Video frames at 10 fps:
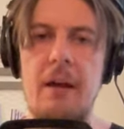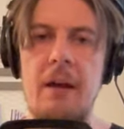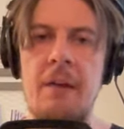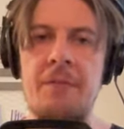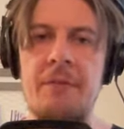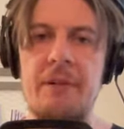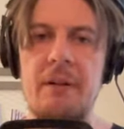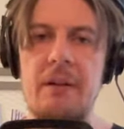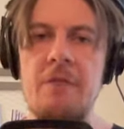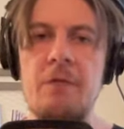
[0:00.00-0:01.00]
and
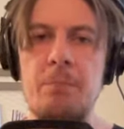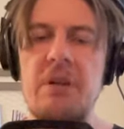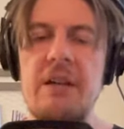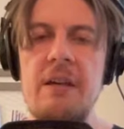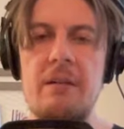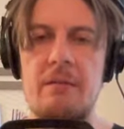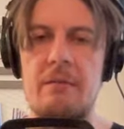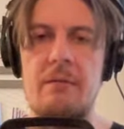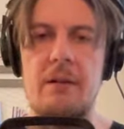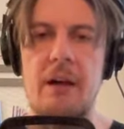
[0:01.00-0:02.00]
if b
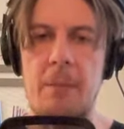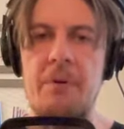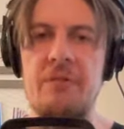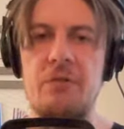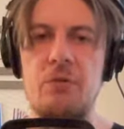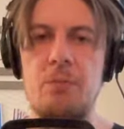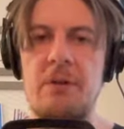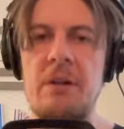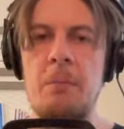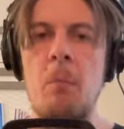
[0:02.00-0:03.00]
happens to
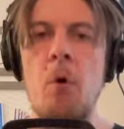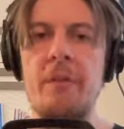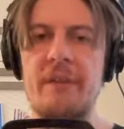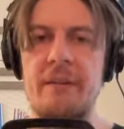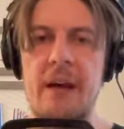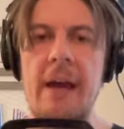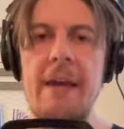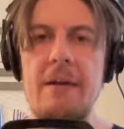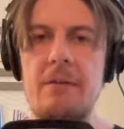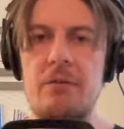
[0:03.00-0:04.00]
be more than
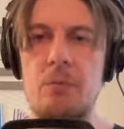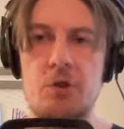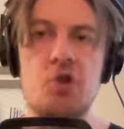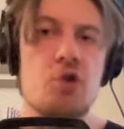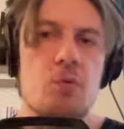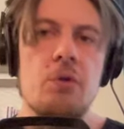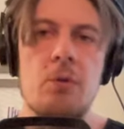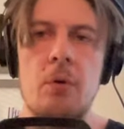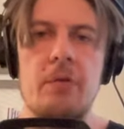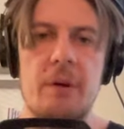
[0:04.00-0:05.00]
a, so it should
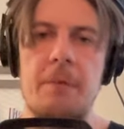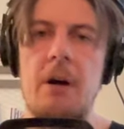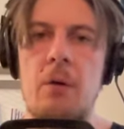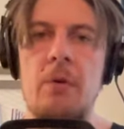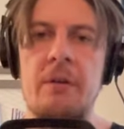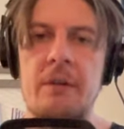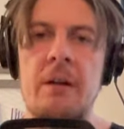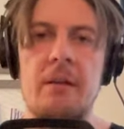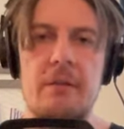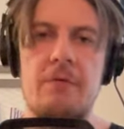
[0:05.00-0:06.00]
go somehow in
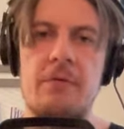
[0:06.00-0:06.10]
negative